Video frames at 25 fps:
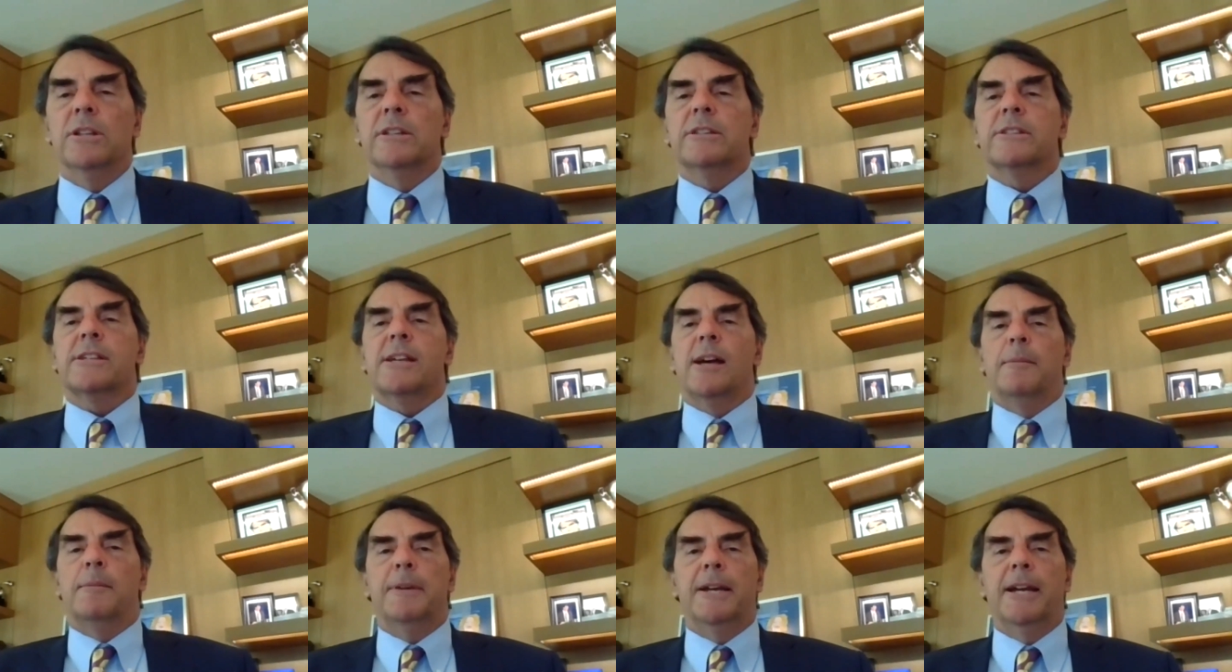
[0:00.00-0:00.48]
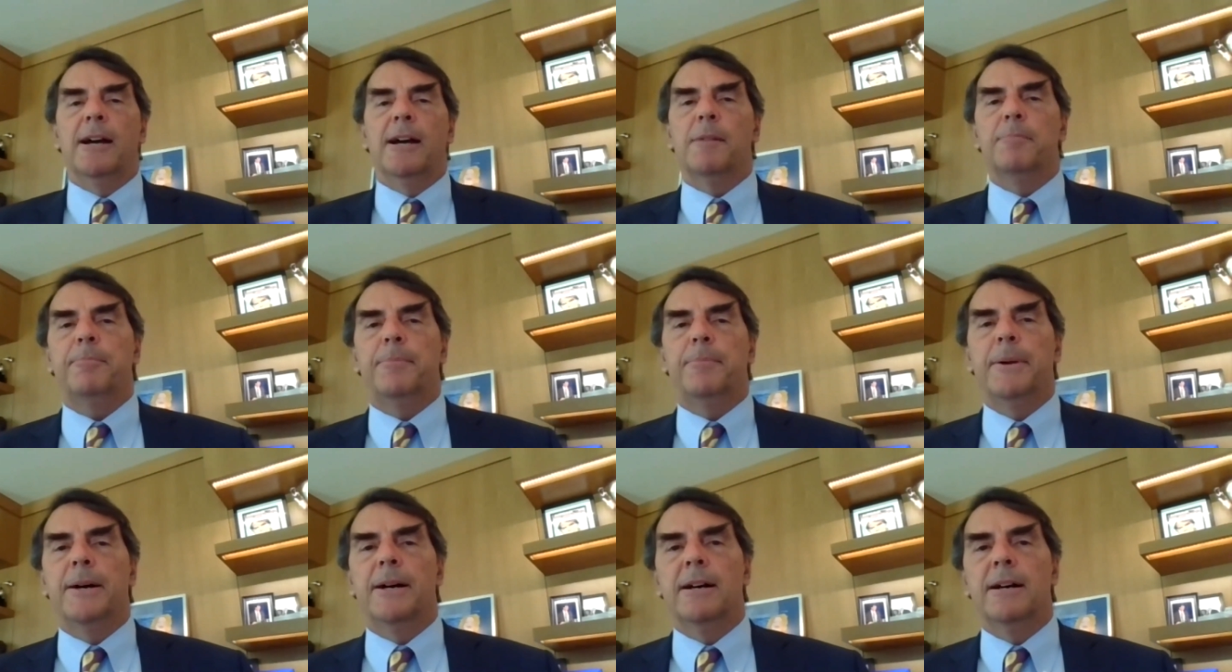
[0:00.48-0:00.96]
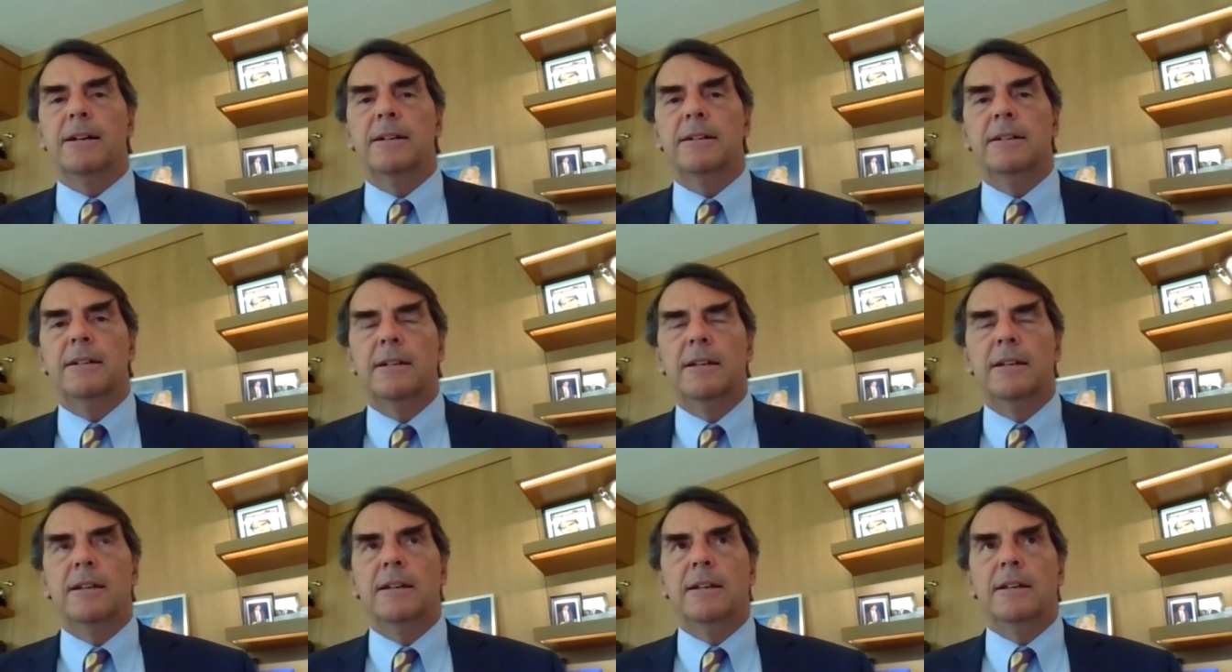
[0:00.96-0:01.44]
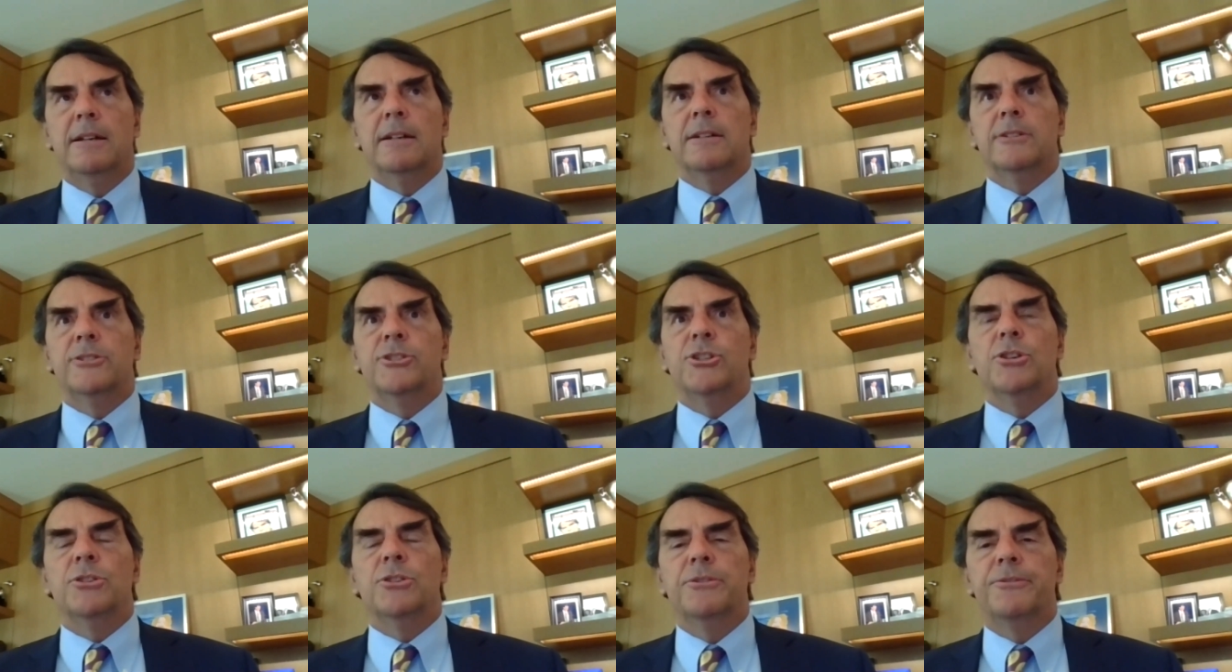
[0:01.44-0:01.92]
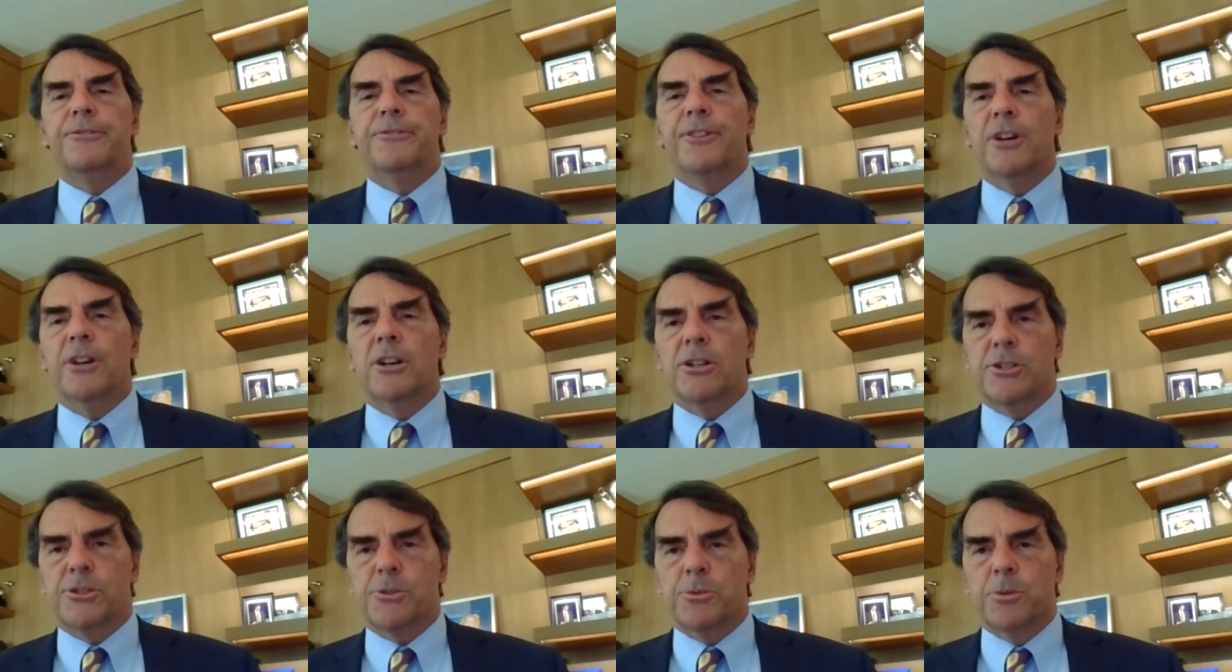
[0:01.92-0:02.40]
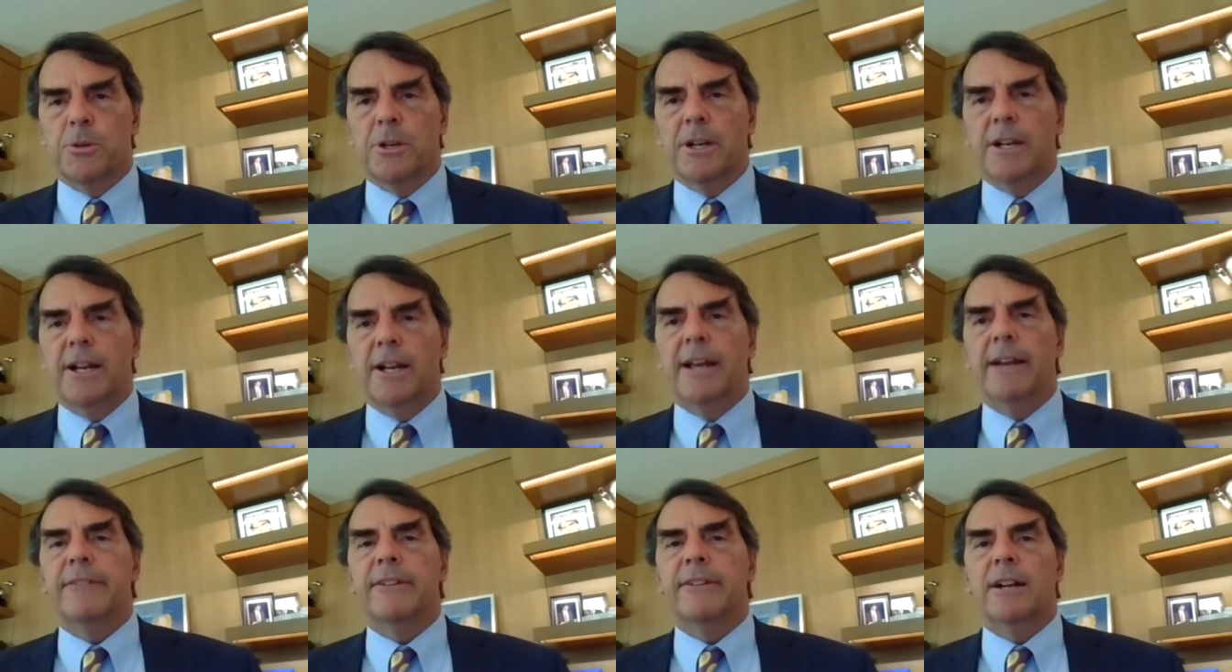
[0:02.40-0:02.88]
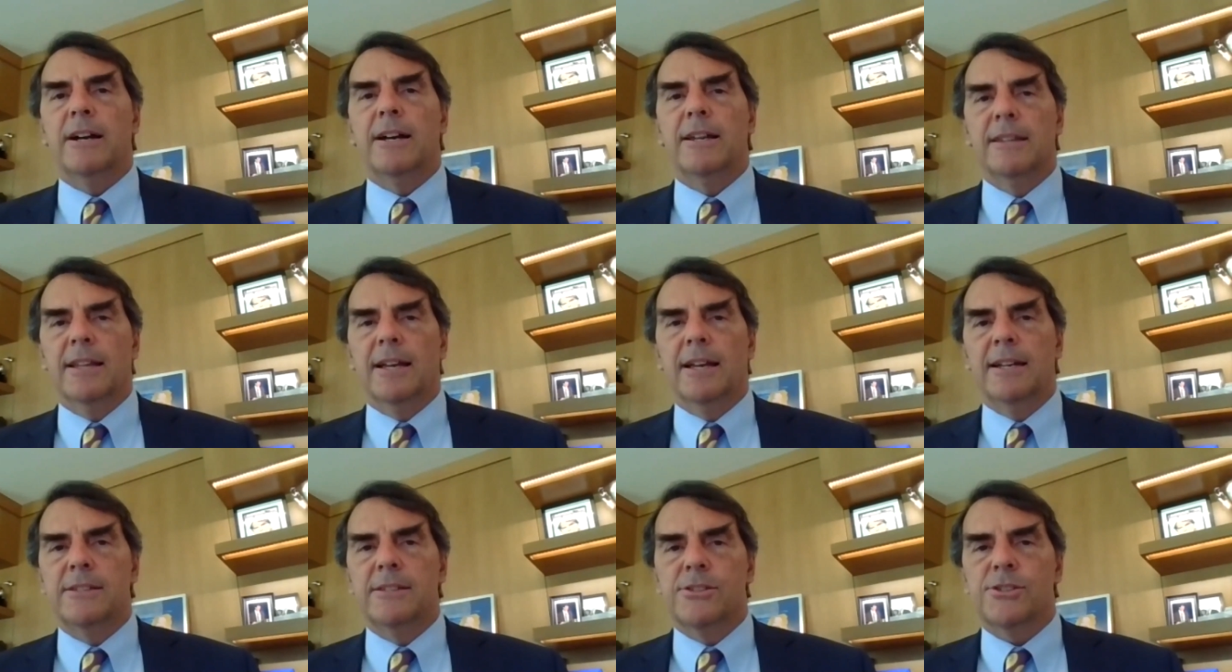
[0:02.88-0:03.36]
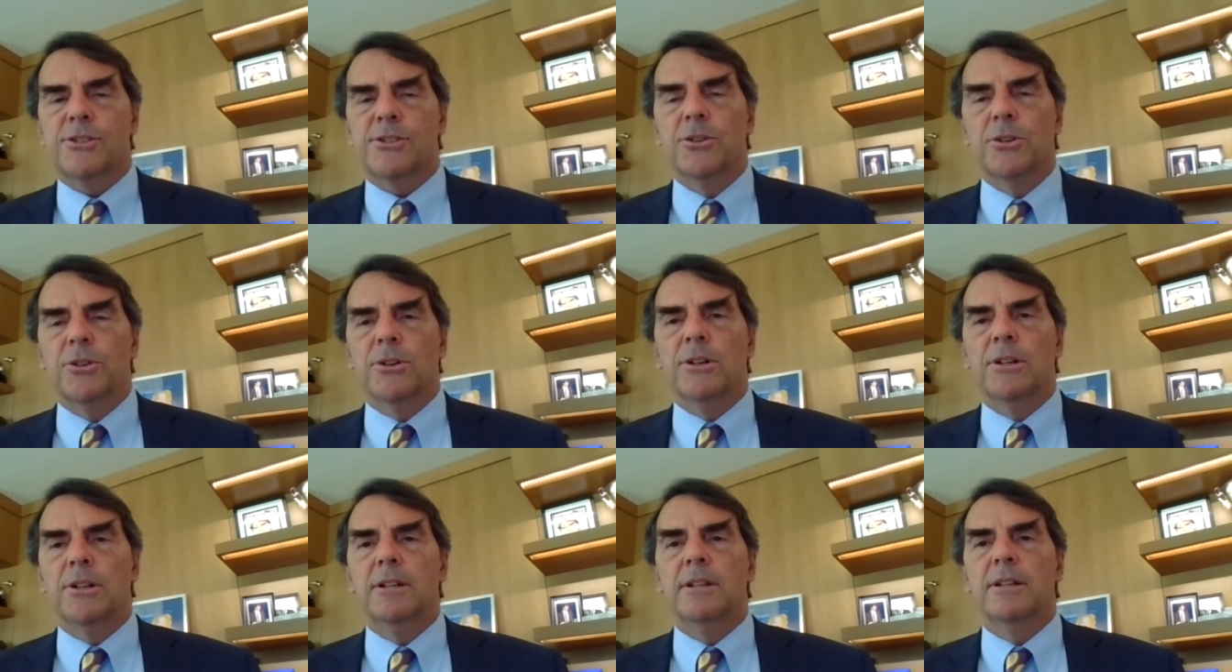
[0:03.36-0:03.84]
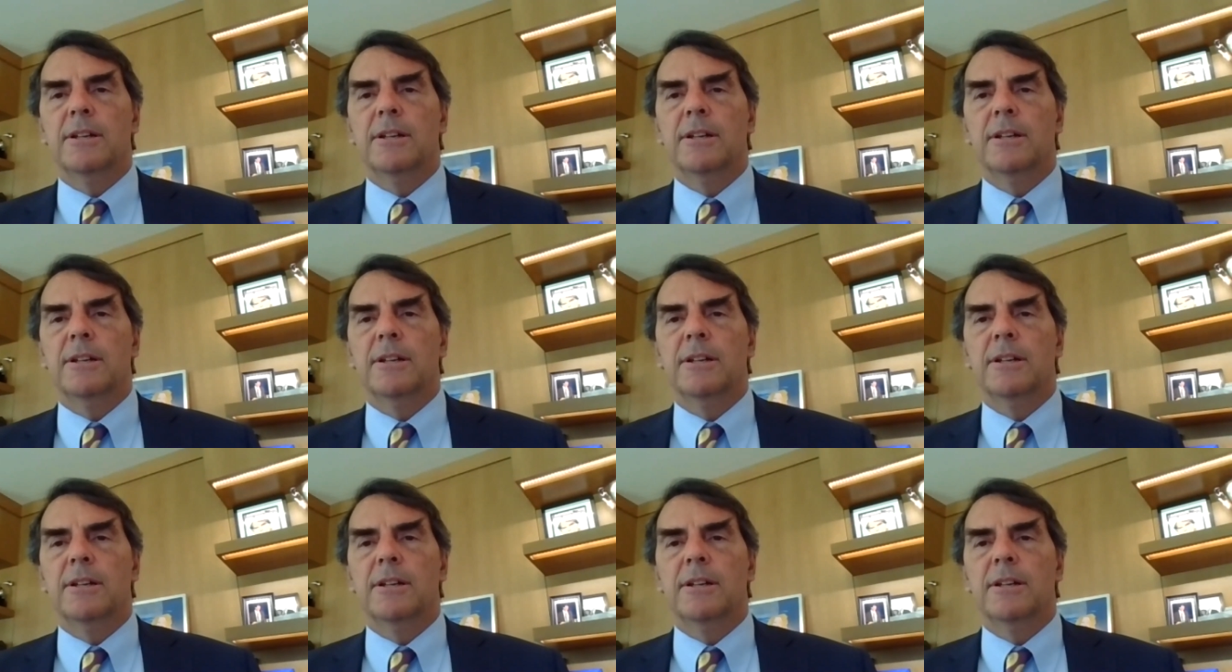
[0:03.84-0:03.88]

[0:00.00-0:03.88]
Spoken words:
It's coming up June 1st. We're going to have an online school.